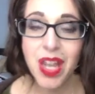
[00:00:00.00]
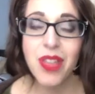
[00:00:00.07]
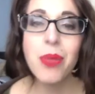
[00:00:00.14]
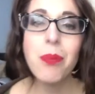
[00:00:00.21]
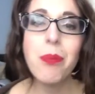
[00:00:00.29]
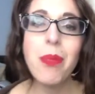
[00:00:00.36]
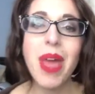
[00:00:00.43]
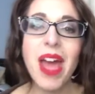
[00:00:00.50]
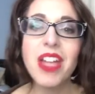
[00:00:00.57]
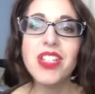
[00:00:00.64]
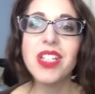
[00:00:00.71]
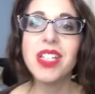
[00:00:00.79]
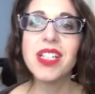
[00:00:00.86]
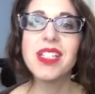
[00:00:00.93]
The
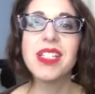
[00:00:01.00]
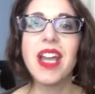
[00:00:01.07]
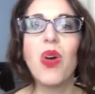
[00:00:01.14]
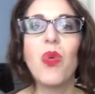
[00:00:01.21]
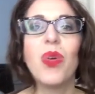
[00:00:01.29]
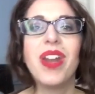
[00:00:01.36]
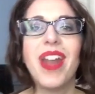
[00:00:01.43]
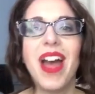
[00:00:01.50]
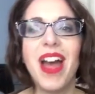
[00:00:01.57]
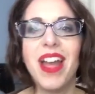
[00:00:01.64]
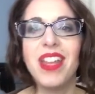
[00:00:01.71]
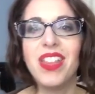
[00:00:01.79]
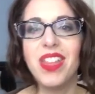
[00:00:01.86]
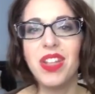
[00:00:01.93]
magic is that when
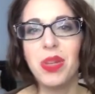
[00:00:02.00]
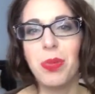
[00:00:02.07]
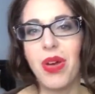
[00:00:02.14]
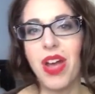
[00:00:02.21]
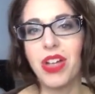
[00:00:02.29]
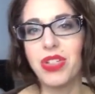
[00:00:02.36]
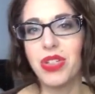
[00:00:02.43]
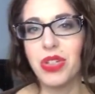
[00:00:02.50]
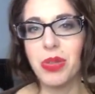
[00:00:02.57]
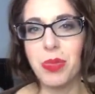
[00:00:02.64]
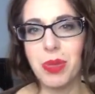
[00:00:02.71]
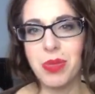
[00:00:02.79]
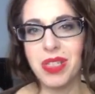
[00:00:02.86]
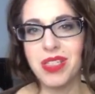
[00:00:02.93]
I think about extra
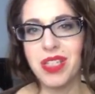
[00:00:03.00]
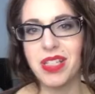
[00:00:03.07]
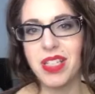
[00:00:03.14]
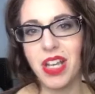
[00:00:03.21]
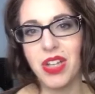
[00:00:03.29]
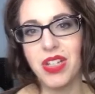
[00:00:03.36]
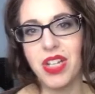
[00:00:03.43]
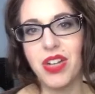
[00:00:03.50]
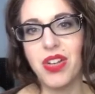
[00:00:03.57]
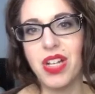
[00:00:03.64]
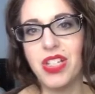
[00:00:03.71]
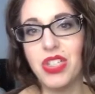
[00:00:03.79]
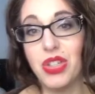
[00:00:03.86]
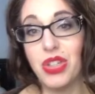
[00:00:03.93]
commitments as
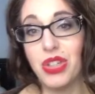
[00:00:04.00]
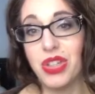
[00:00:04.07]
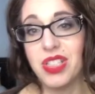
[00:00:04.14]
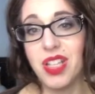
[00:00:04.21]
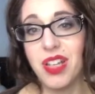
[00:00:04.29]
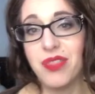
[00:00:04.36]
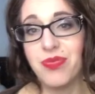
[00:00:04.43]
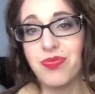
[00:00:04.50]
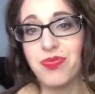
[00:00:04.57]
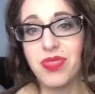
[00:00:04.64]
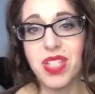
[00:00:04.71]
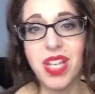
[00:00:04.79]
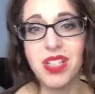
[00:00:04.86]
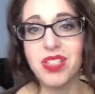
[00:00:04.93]
secondary to the good stuff,
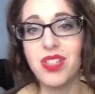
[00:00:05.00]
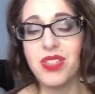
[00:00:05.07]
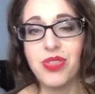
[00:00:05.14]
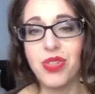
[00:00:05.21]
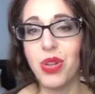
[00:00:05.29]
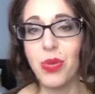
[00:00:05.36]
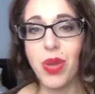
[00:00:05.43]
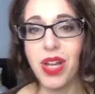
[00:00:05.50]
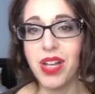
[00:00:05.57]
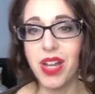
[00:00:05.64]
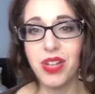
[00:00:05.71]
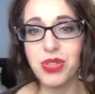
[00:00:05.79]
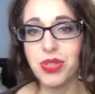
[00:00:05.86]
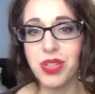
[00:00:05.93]
tasks start to fall away
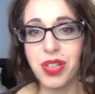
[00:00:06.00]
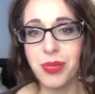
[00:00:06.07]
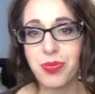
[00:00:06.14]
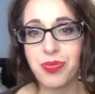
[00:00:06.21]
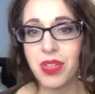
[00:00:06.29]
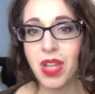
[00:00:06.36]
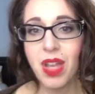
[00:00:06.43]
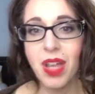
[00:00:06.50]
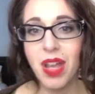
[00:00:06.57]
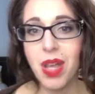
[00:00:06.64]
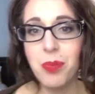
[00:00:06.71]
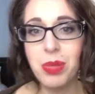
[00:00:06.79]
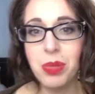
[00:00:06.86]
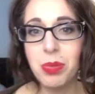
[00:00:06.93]
naturally,
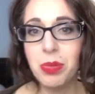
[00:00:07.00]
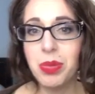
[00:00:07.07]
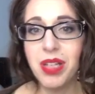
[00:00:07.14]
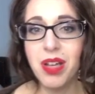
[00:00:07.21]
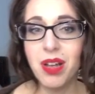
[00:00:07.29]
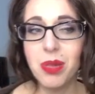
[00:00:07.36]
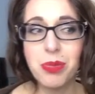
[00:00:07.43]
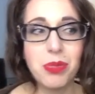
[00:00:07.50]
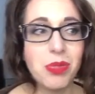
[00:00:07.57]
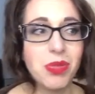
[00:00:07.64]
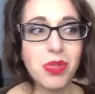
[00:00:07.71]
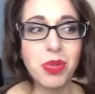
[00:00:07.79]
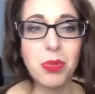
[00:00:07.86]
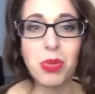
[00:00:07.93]
and people become
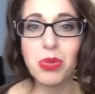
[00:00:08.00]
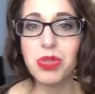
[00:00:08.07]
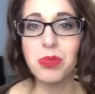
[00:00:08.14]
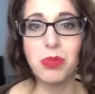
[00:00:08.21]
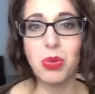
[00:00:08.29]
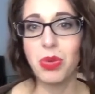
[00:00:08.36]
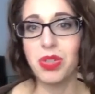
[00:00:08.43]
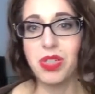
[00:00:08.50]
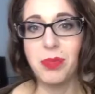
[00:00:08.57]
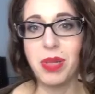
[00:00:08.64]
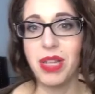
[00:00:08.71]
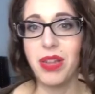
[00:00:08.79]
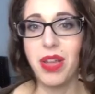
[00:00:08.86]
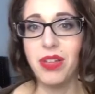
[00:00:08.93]
the most important in
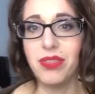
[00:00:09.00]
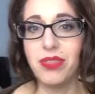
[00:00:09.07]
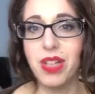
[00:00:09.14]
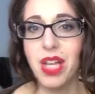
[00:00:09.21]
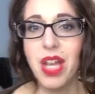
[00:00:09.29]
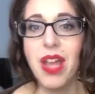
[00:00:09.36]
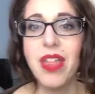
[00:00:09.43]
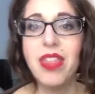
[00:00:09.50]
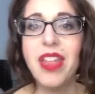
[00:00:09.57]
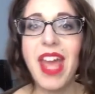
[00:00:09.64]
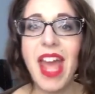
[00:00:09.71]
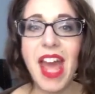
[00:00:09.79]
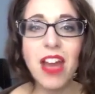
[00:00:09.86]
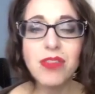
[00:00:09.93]
my life. The
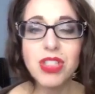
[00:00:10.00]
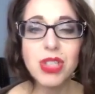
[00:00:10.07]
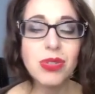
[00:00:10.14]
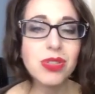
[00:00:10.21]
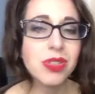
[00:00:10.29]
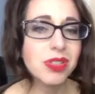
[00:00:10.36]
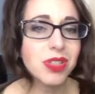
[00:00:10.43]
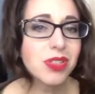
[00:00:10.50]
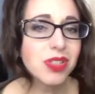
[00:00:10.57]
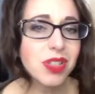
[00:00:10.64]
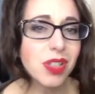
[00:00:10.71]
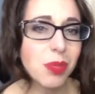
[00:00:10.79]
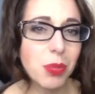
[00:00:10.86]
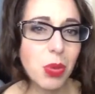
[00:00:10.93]
have-tos they're
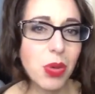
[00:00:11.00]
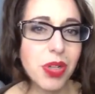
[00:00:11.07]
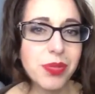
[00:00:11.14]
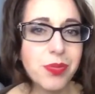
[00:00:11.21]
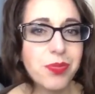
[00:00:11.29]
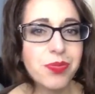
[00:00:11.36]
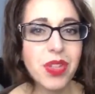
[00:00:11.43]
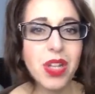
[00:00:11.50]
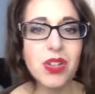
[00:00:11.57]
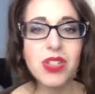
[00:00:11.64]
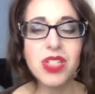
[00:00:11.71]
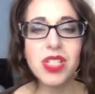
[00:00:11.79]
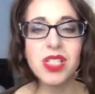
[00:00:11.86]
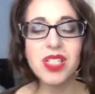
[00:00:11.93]
still important. They're
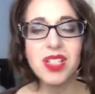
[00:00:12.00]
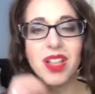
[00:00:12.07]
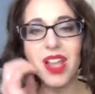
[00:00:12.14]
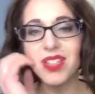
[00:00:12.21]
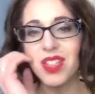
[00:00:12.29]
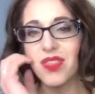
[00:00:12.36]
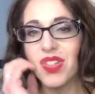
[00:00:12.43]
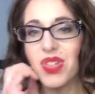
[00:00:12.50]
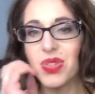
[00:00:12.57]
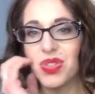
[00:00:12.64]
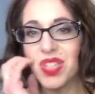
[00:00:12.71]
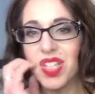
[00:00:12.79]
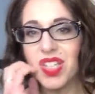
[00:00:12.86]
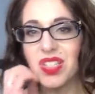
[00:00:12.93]
just less of a
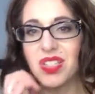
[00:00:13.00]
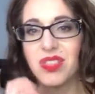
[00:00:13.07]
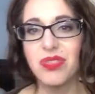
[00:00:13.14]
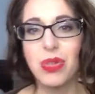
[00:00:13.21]
nuisance.